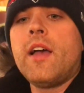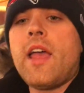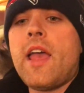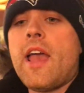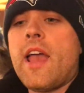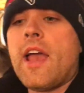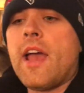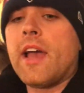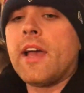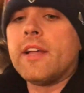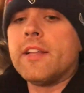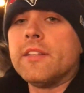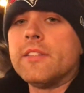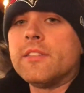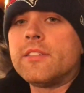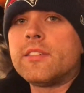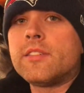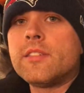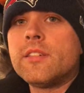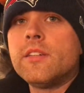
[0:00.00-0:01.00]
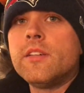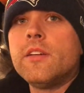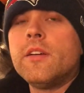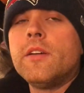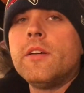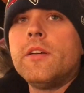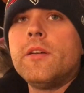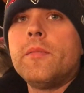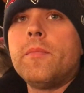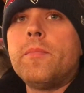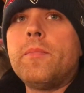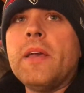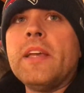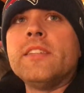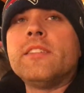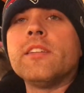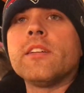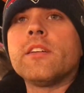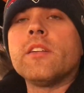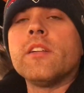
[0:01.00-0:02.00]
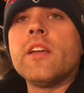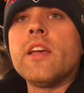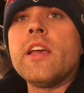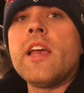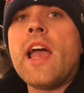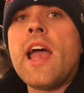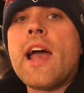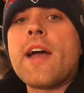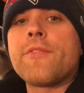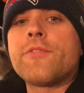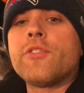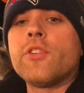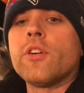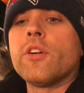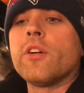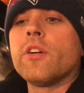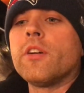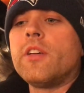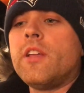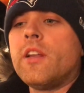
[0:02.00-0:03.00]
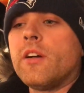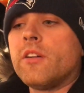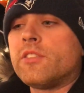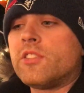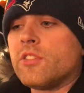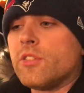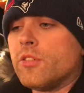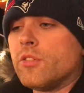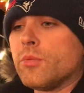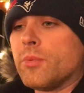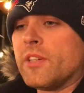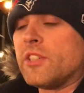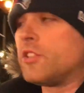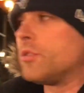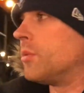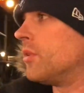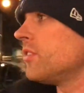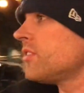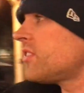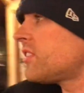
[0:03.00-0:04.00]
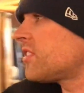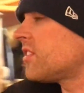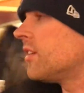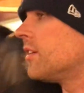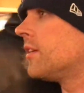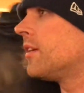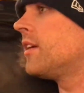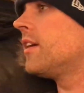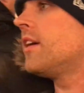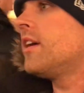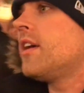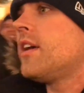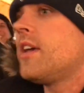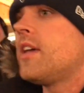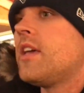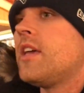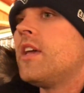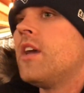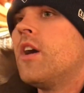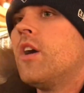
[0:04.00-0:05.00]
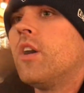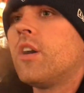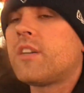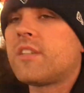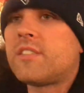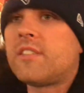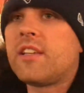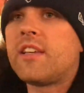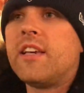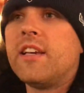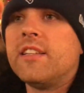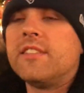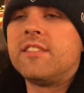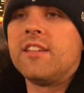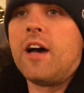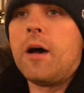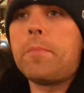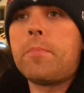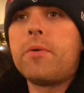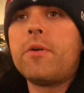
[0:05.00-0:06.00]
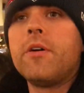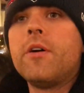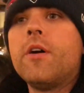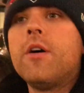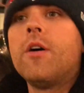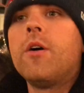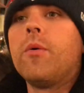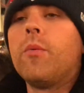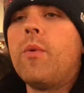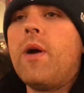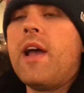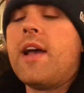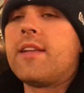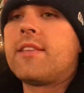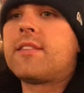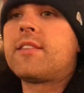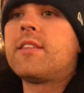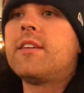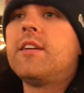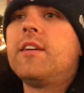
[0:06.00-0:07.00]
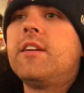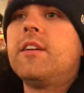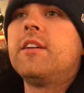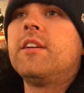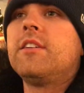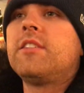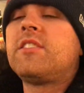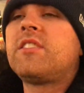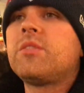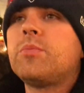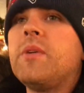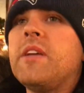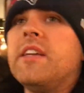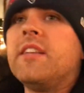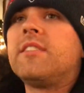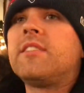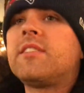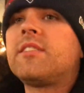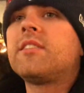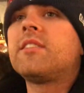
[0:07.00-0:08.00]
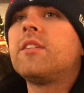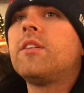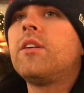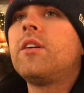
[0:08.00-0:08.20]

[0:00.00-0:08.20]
and basically after certain rituals, he hooks the kids up with sweets,